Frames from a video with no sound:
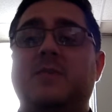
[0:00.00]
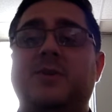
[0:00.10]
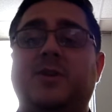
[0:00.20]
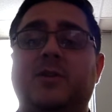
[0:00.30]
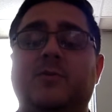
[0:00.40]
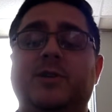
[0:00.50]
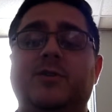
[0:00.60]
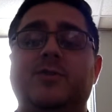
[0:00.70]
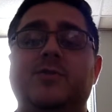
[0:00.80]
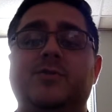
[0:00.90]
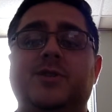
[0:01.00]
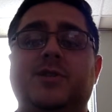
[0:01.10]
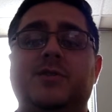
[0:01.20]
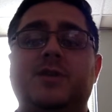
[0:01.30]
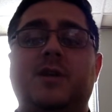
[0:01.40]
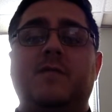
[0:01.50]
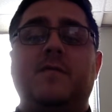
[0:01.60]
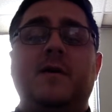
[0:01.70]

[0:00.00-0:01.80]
particularly when you're introducing yourself.